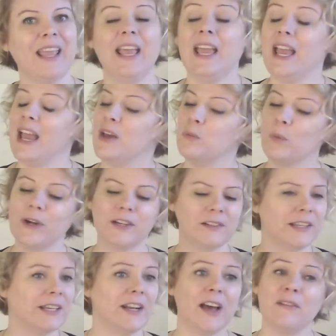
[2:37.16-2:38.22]
And
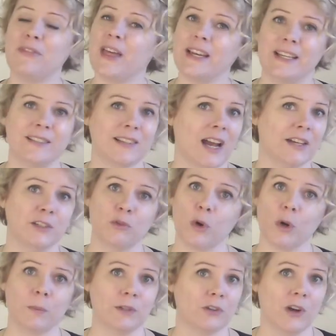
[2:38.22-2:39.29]
weirdly enough, that is kind of
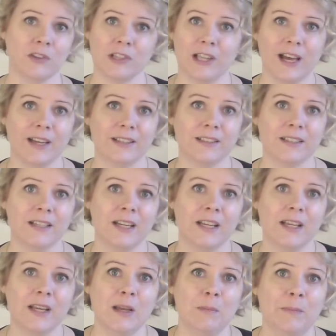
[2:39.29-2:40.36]
where we draw the line.
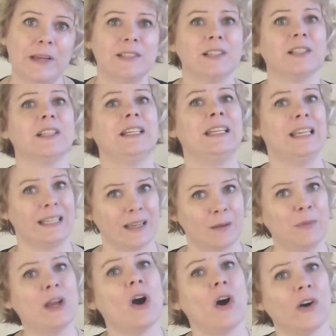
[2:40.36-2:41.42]
Basically, it can
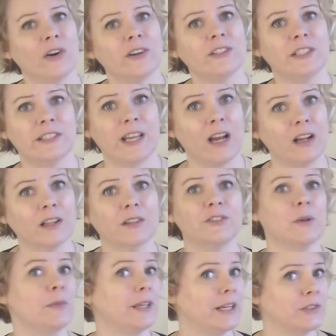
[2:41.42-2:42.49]
be hard to tell if
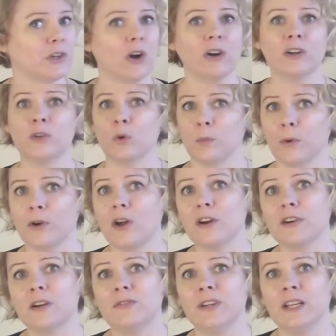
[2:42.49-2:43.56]
something is art or
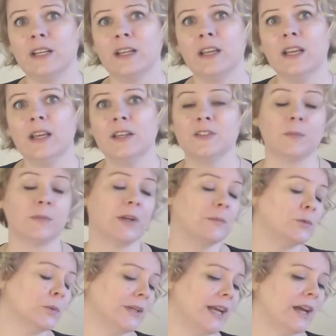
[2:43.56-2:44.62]
pornography.
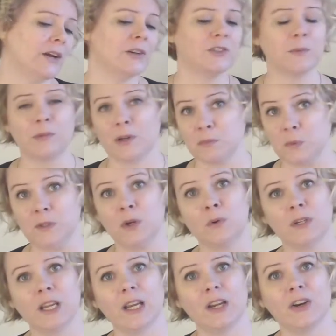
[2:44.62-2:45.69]
Sometimes we care, sometimes we don't
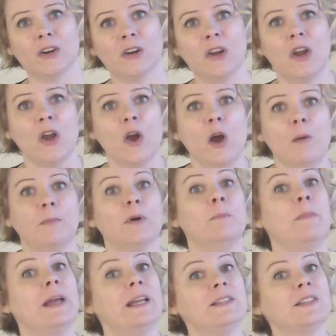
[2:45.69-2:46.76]
care. But
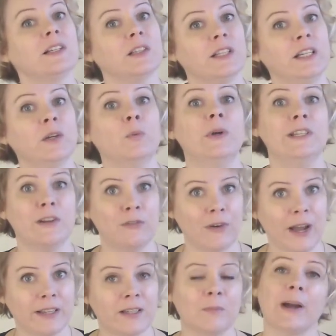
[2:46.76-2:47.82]
basically, we
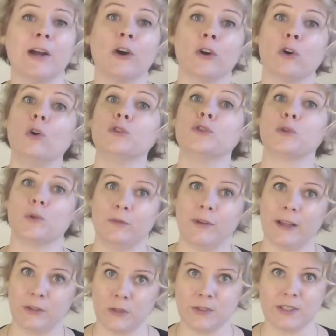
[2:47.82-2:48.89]
define it by our cultural
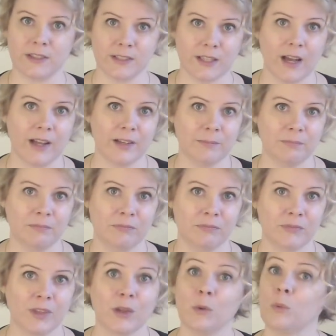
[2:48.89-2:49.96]
values at the time.
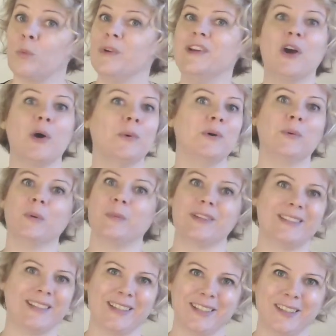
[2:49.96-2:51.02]
We know it when we
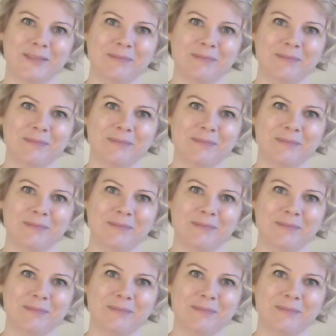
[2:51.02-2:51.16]
see it.